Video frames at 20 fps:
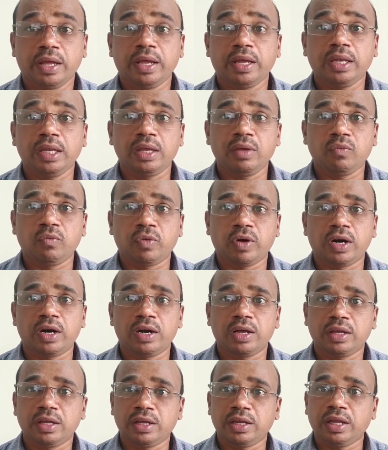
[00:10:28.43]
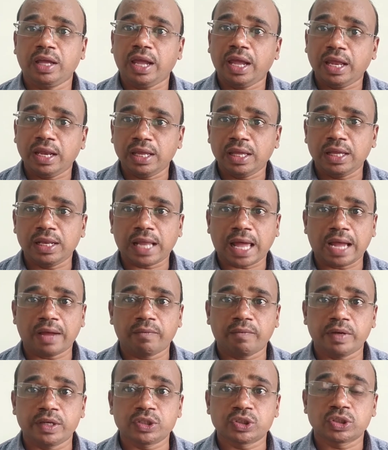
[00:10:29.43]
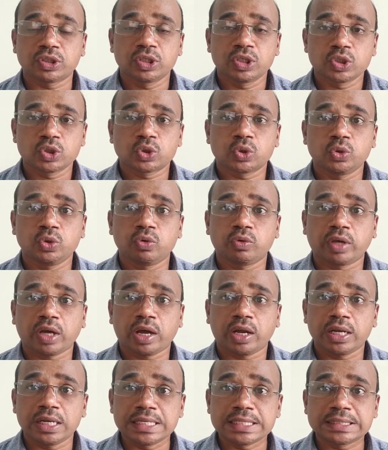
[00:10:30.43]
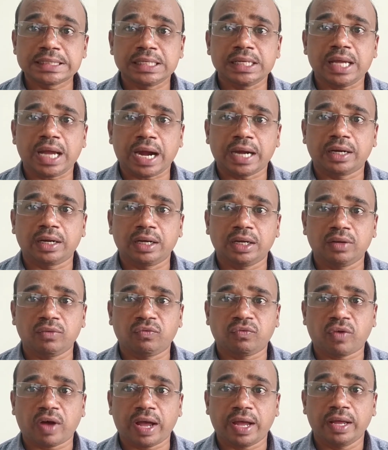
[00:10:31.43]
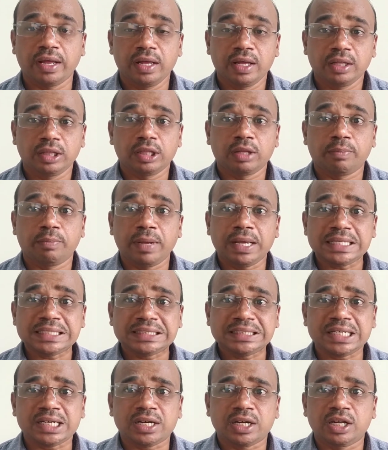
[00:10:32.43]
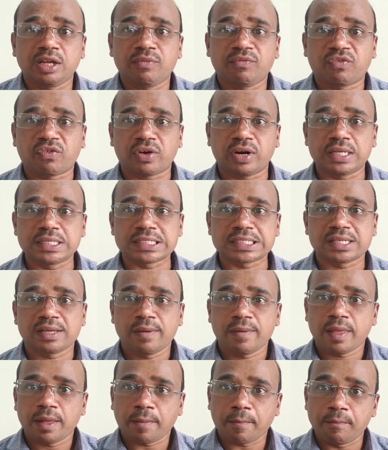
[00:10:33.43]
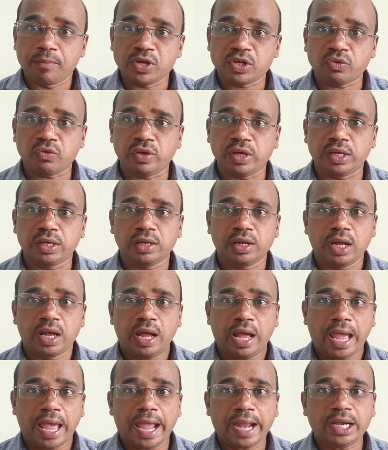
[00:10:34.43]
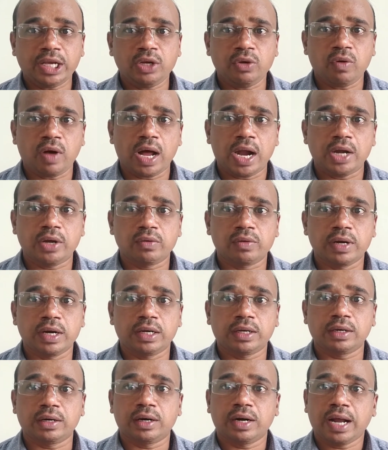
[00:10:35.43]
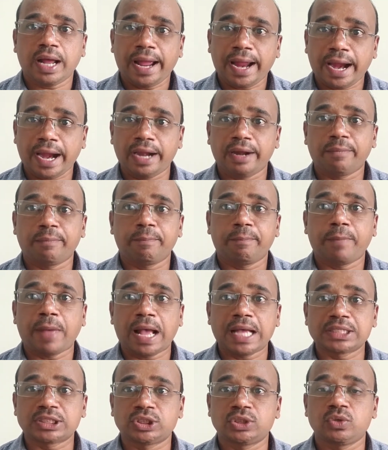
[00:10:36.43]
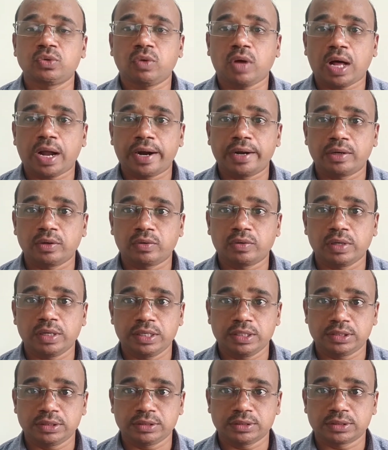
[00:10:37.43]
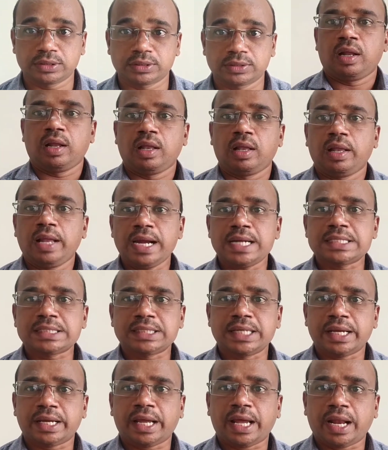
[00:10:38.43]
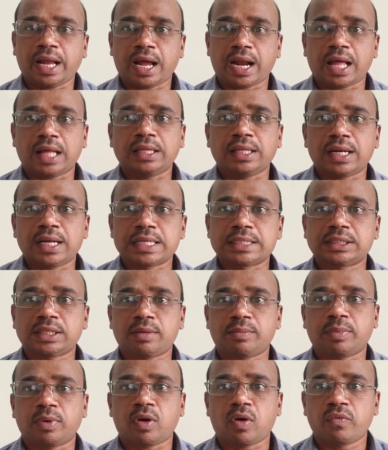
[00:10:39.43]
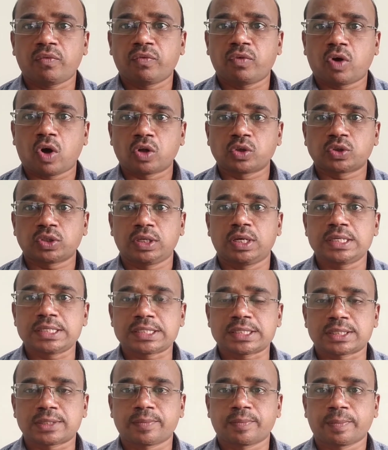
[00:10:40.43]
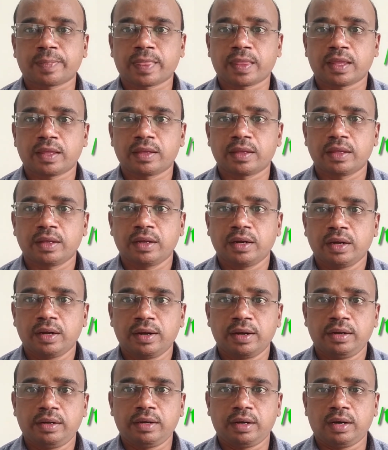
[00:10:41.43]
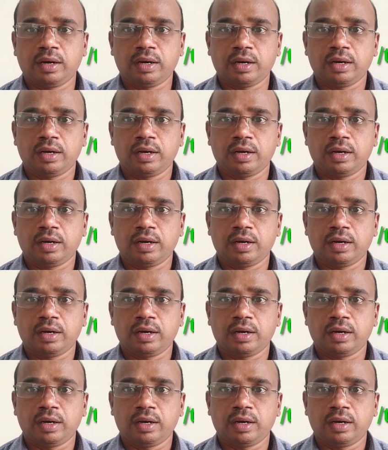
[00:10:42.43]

any word in any language, so you can easily identify the basic difference between active articulator and passive articulators. Let's take another example of consonants. T,